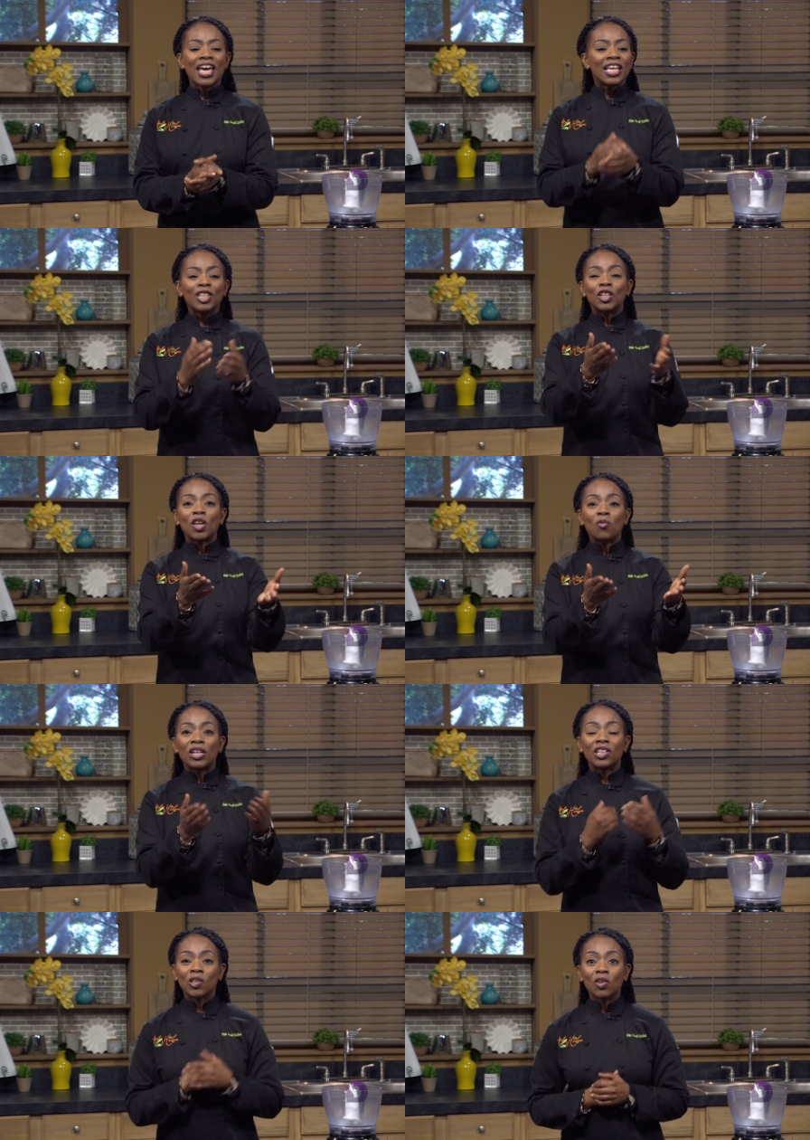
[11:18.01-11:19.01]
Look at what
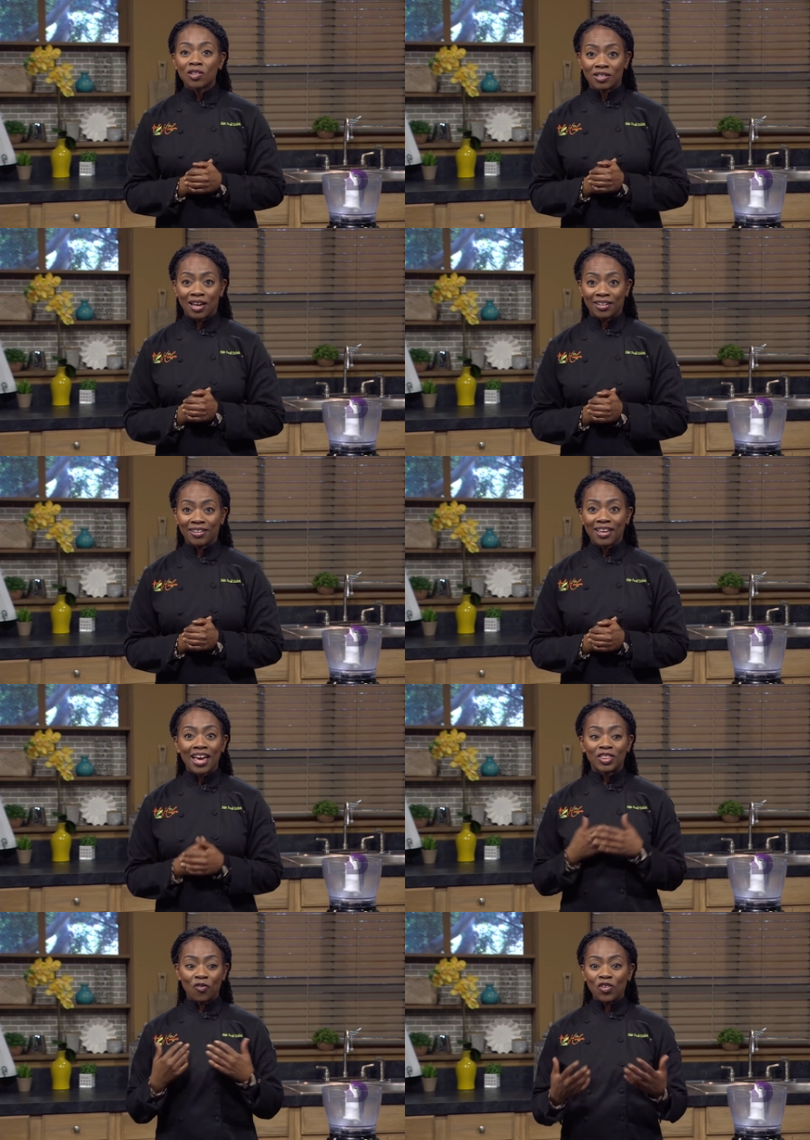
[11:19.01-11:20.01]
it looks like
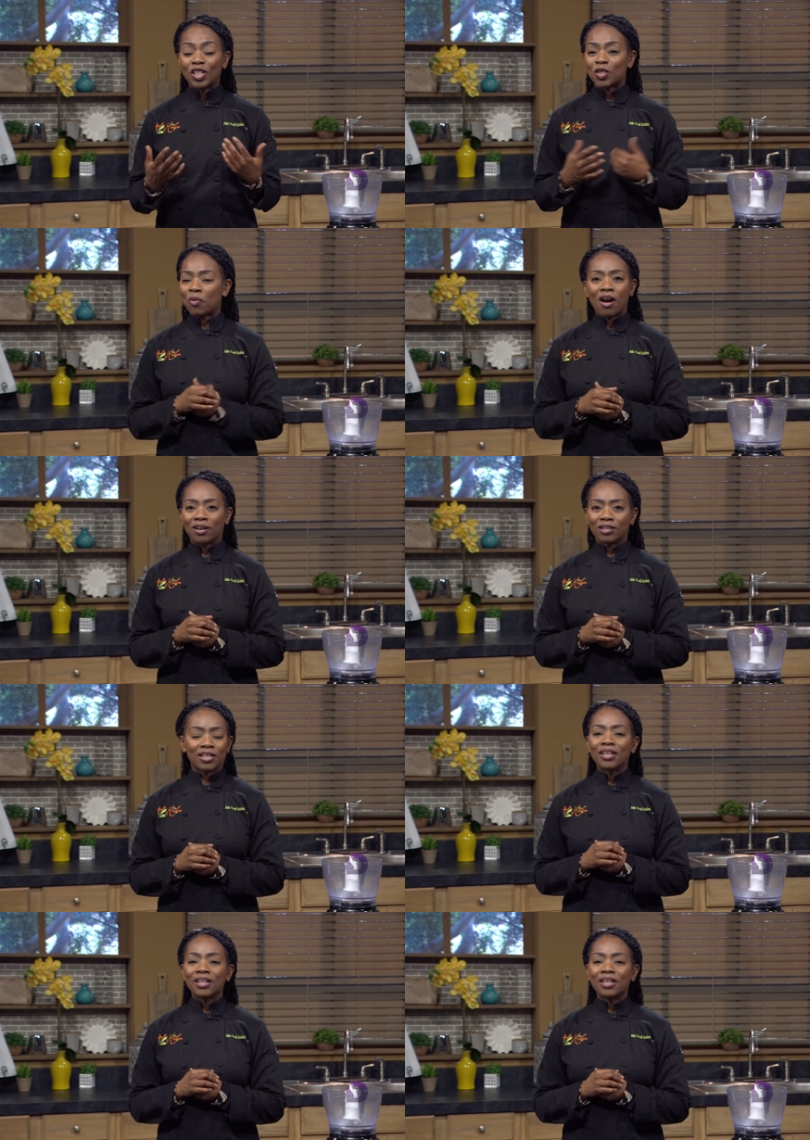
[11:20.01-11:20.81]
at the finished product.